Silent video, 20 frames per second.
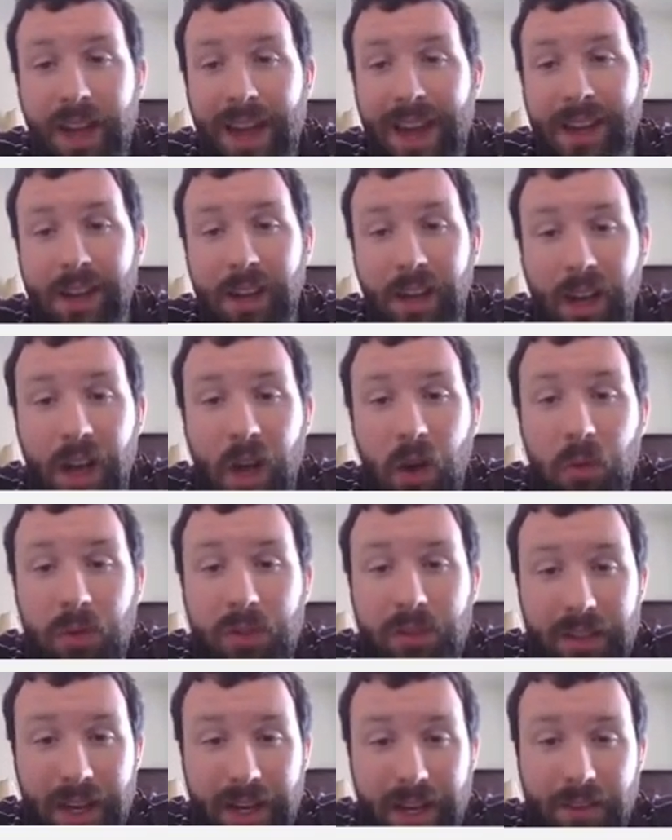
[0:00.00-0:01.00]
a low
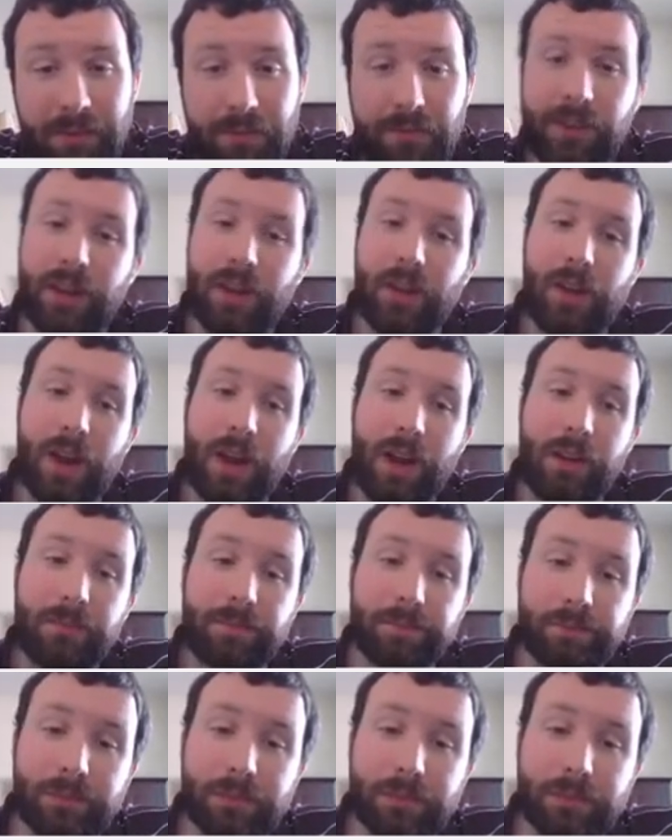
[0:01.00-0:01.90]
second fingering.